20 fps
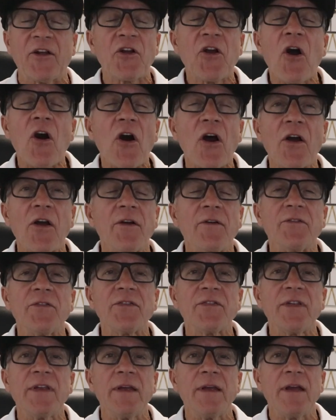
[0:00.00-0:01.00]

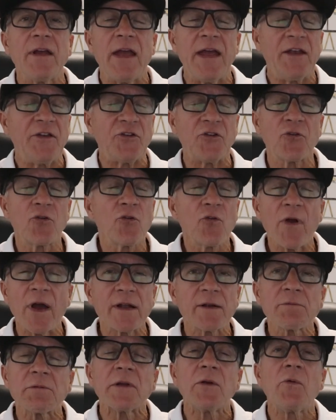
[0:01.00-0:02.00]
carves
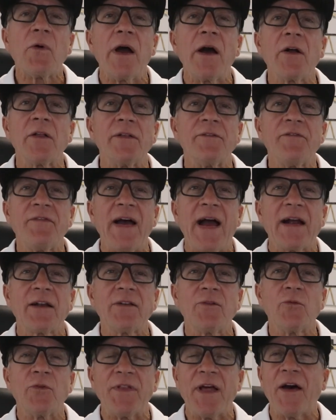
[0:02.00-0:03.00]
incredibly well. In
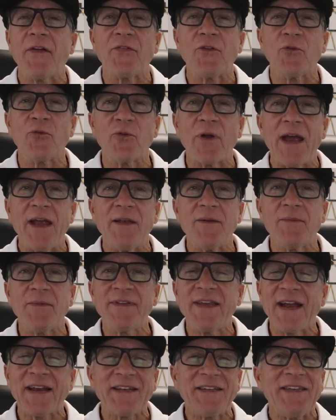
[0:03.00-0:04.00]
fact, without the right
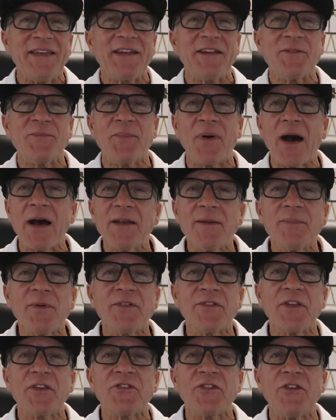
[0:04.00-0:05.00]
technique and body
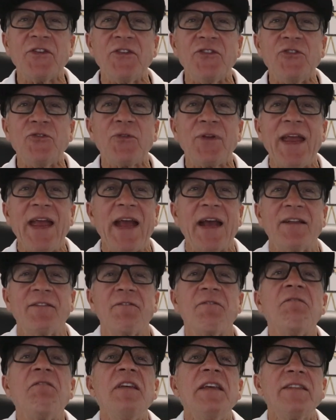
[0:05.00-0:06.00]
position, you can't
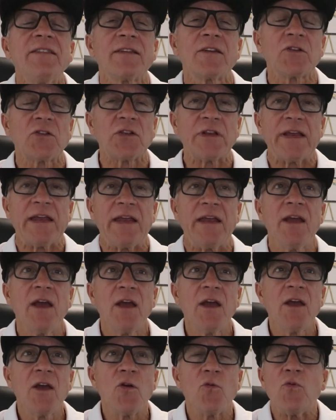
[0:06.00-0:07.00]
physically
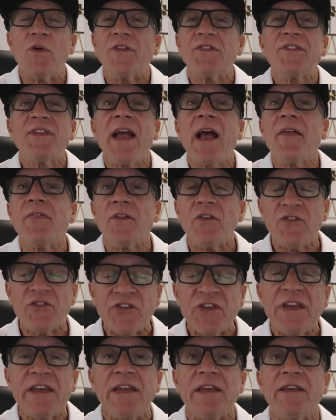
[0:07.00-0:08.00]
withstand the
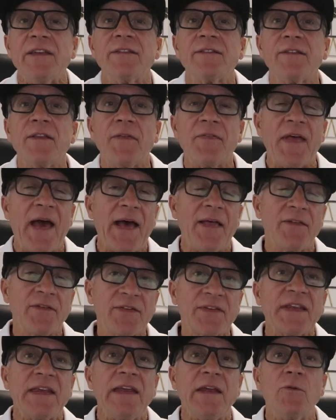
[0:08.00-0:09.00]
G's that
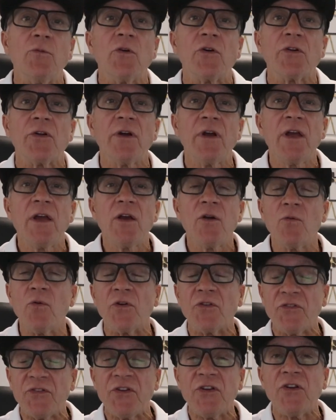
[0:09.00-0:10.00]
ski will
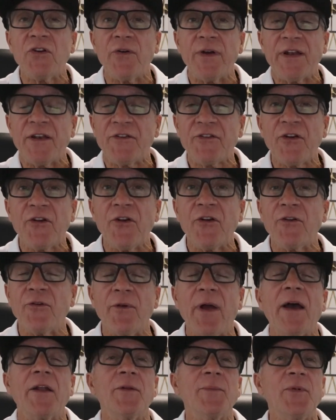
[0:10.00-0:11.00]
do in a turn
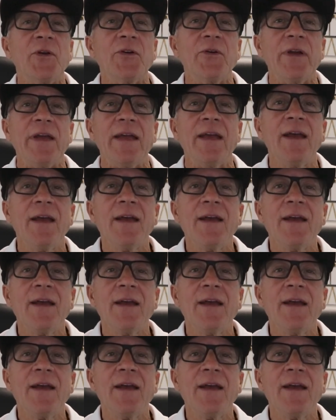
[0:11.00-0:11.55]
around a buoy.